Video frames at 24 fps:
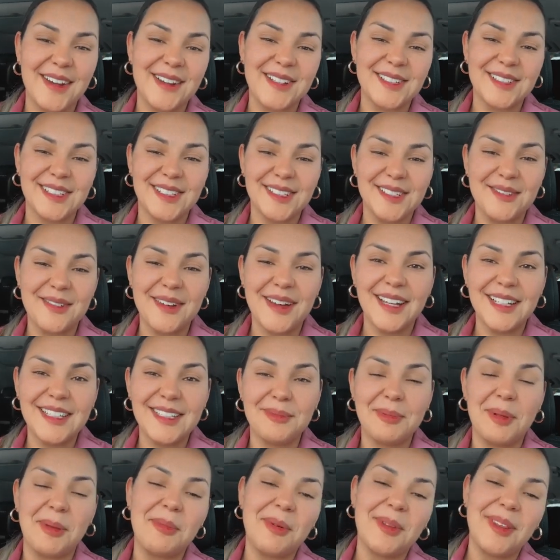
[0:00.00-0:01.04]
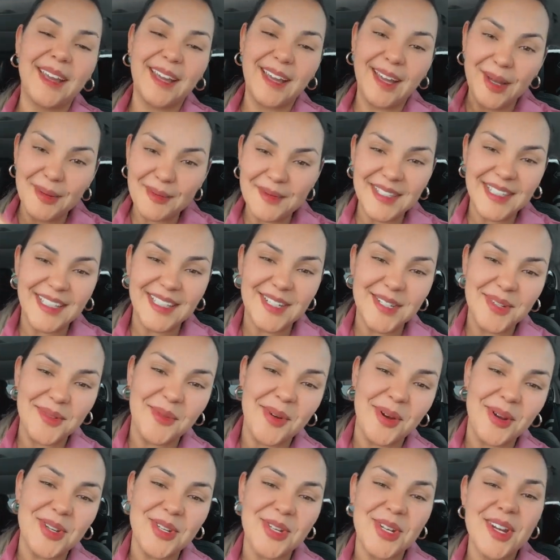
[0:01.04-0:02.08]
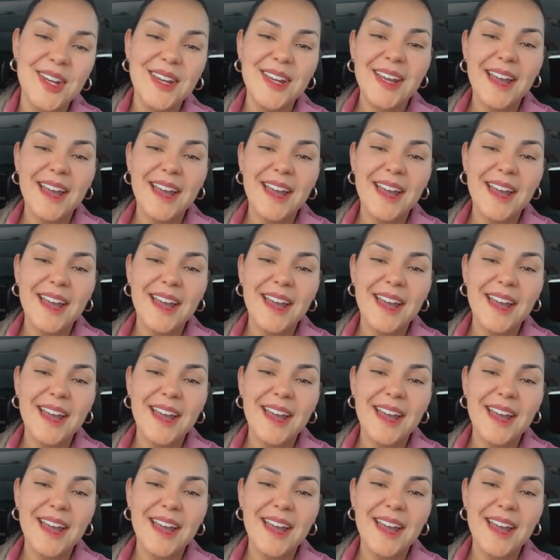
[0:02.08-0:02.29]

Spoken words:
because otherwise people that comes here to watch